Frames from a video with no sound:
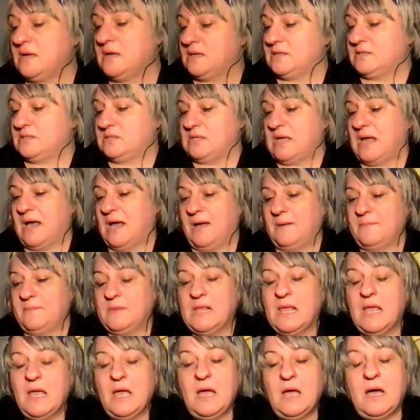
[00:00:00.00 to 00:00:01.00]
Yes.
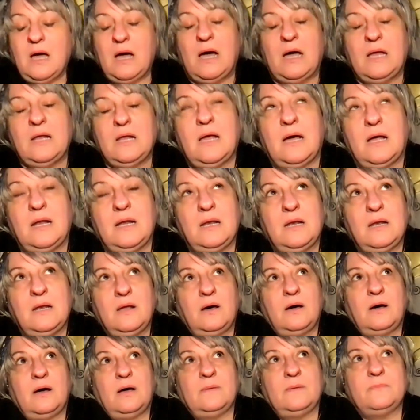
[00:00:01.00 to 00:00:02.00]
I
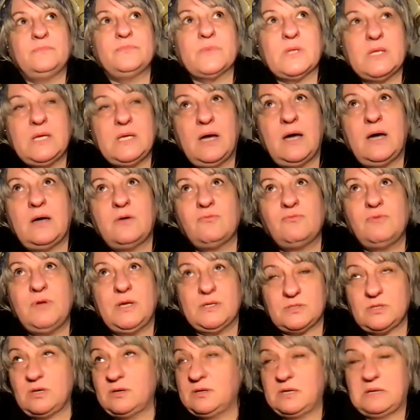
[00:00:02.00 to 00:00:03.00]
love. Yeah,
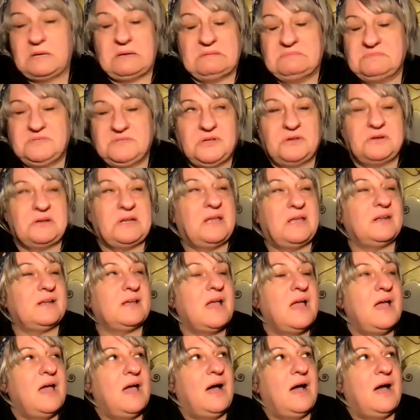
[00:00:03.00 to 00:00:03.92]
sorry, Eric.